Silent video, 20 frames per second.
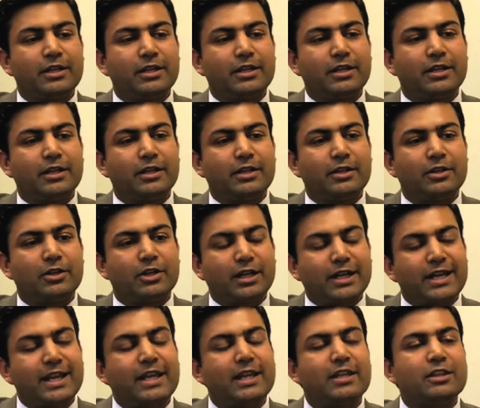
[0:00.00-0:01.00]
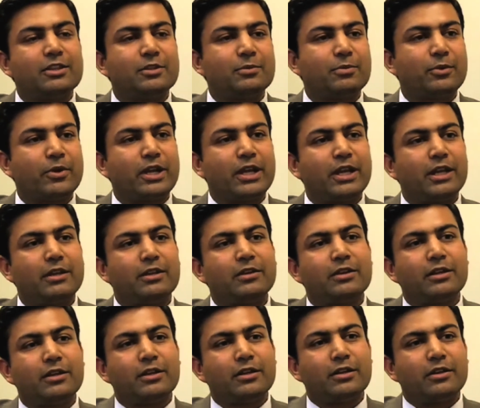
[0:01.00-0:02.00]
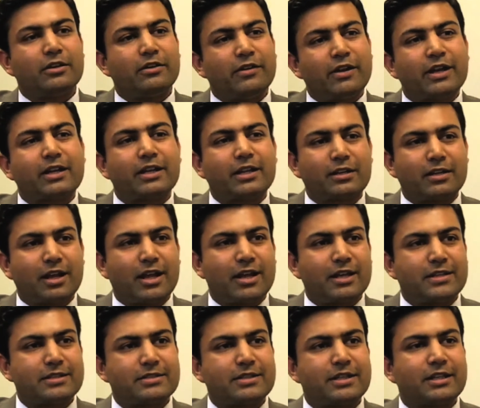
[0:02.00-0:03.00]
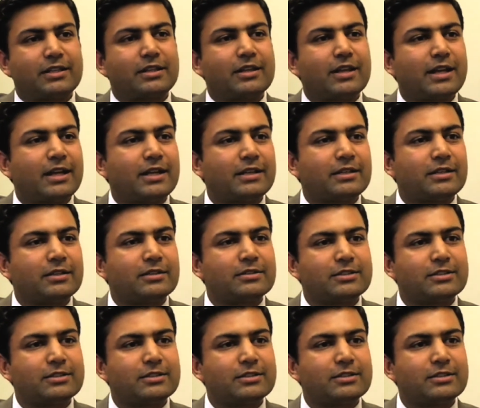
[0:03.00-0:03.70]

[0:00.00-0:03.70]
again, the brain recognizing that